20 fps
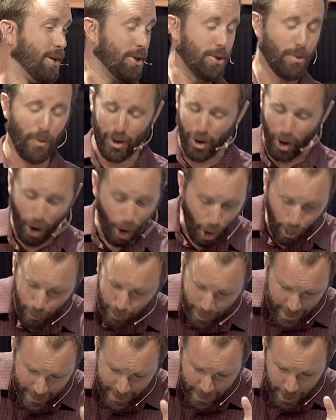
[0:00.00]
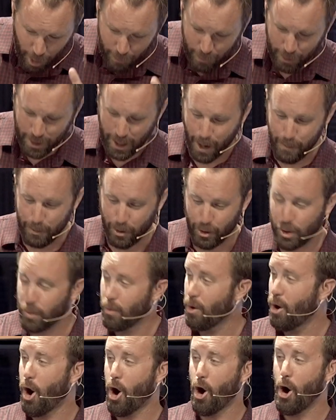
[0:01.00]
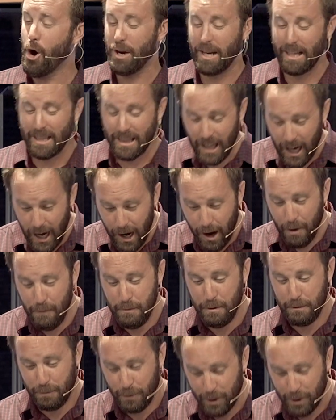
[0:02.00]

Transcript: You are already an overcomer. You are already loved,